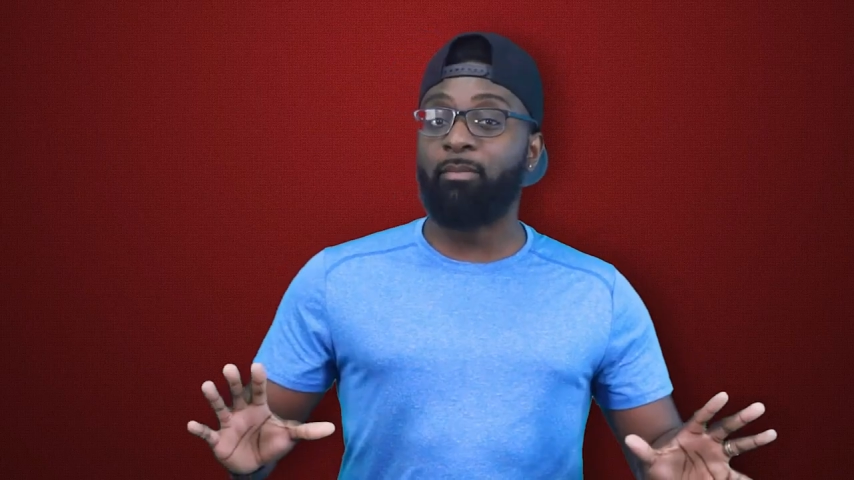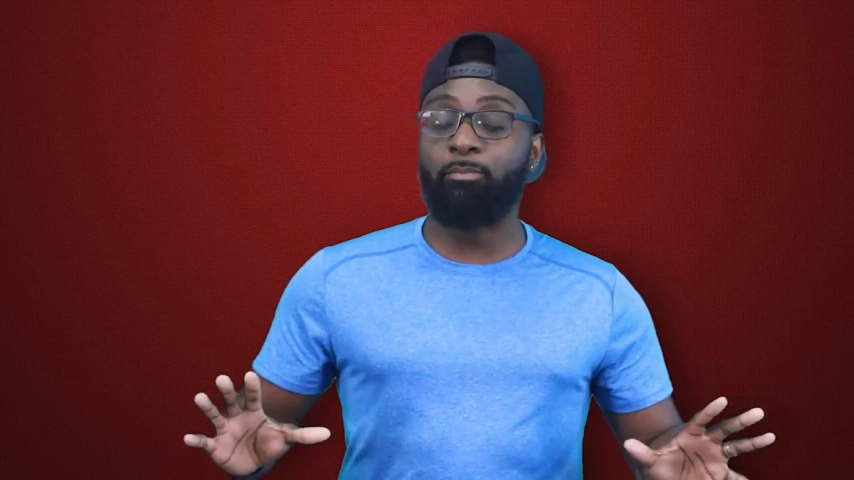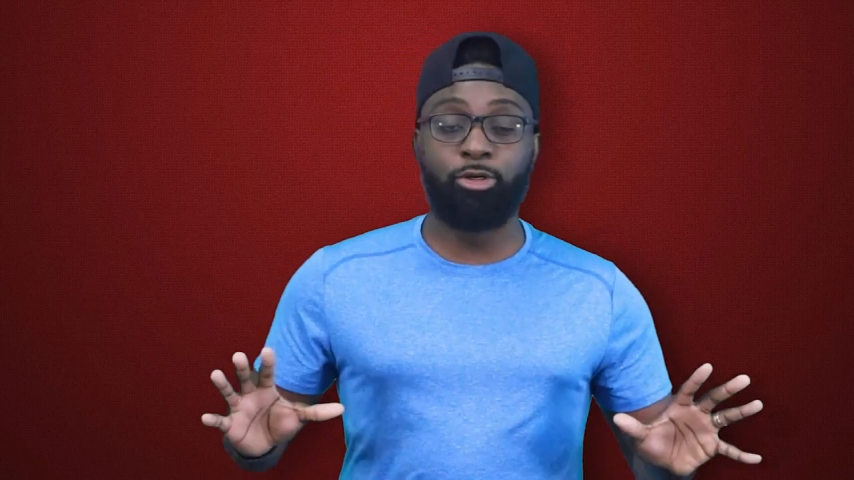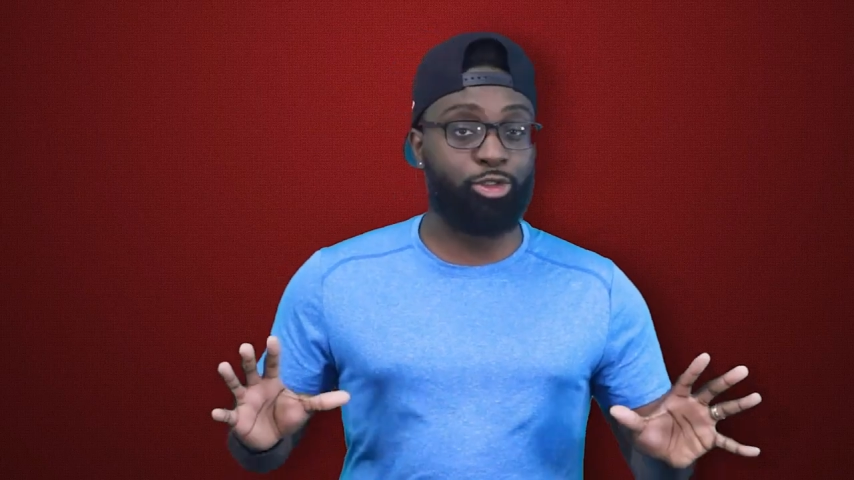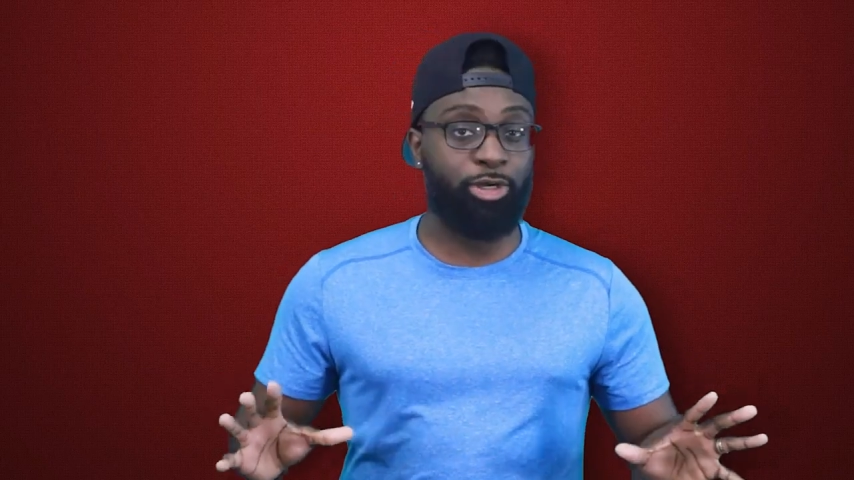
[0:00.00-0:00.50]

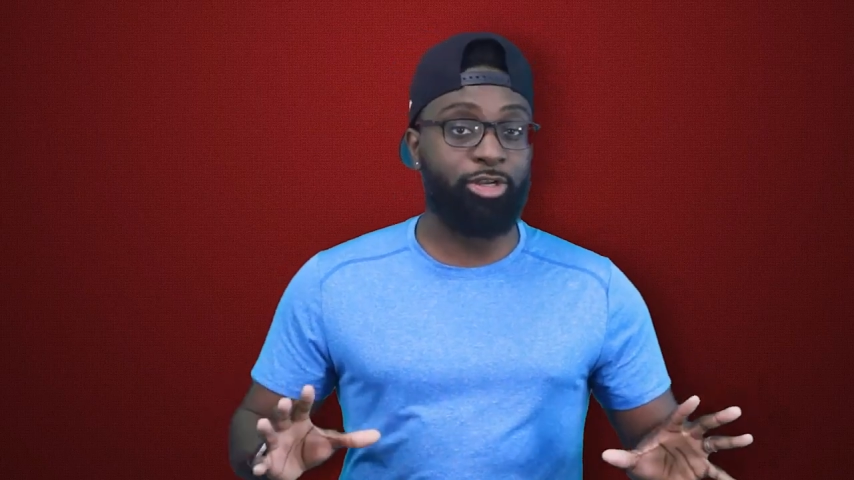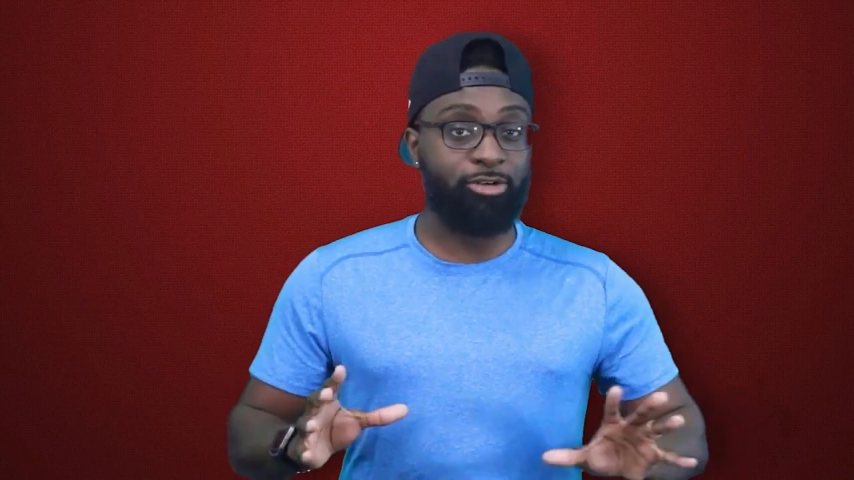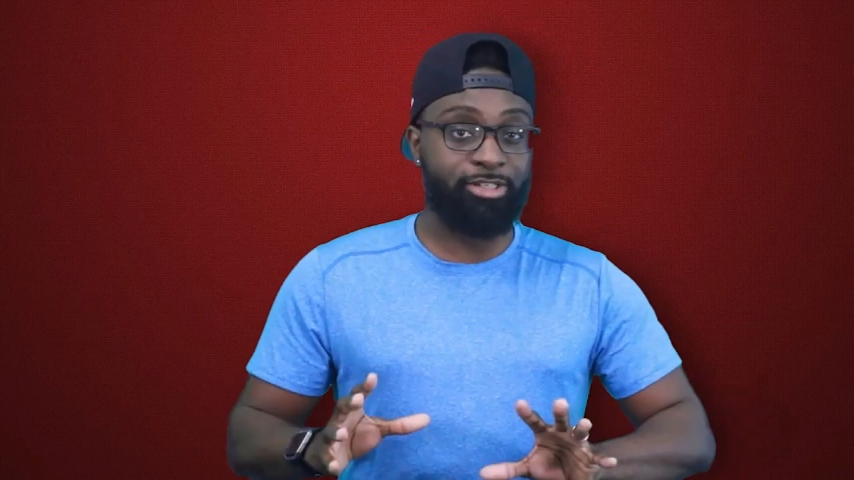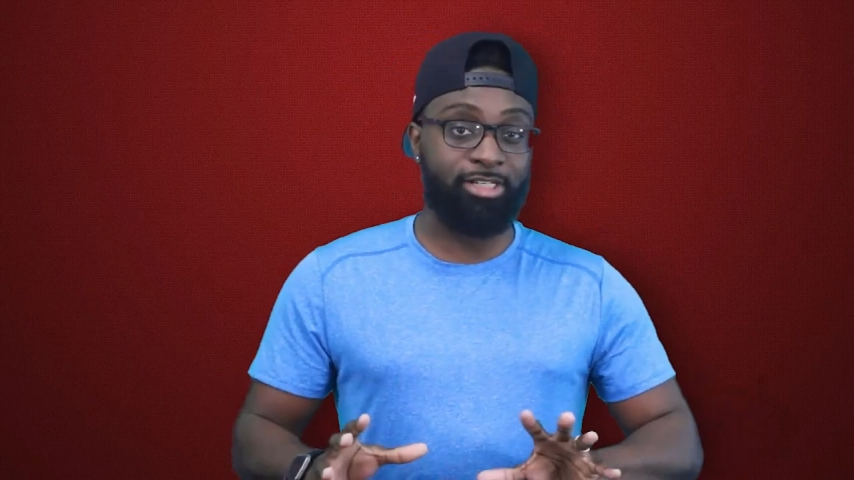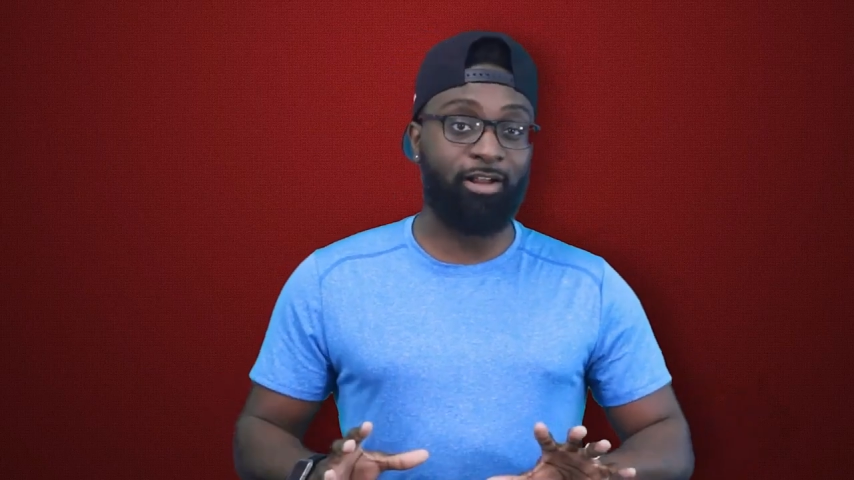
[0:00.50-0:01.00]
from portraying
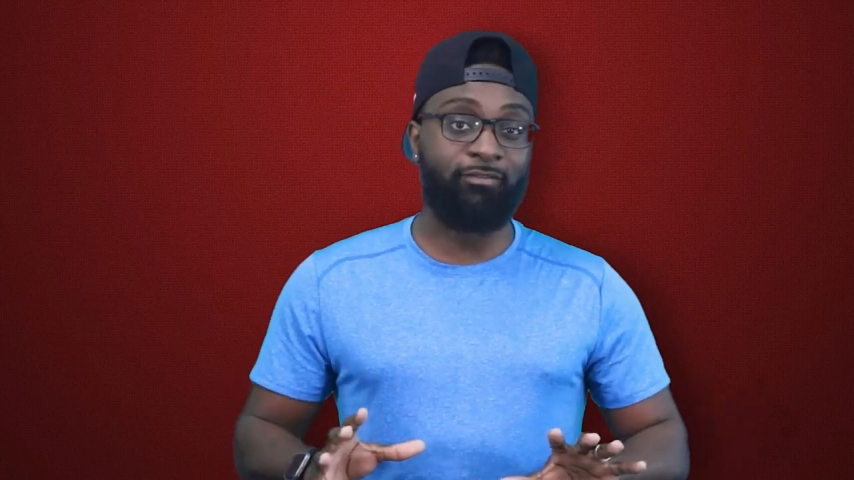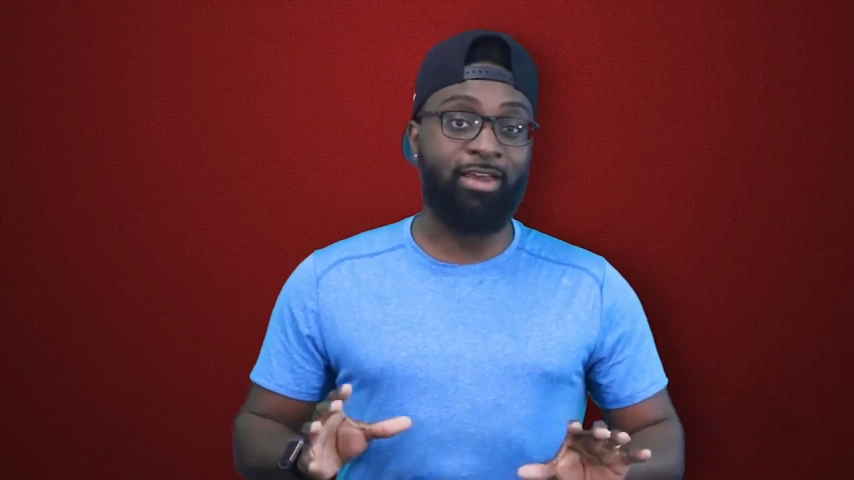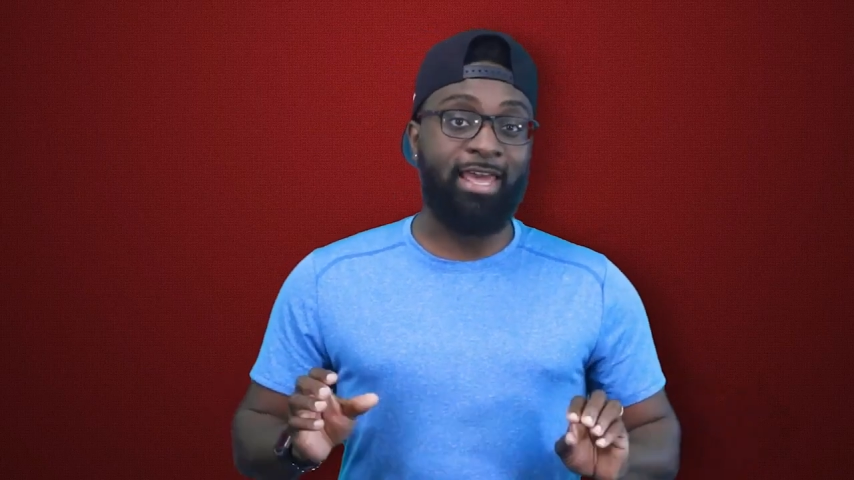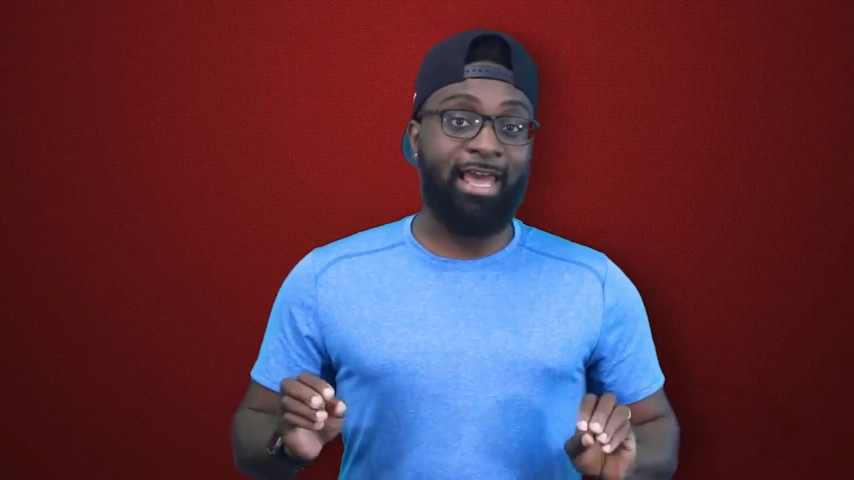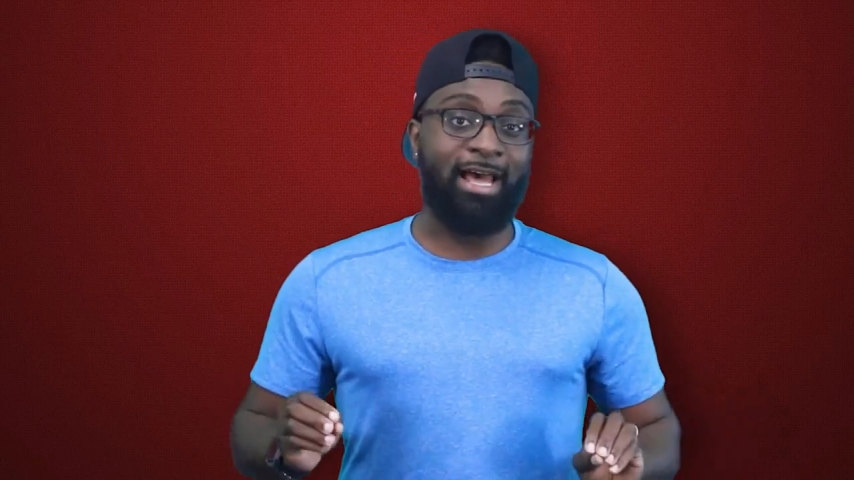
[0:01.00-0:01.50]
herself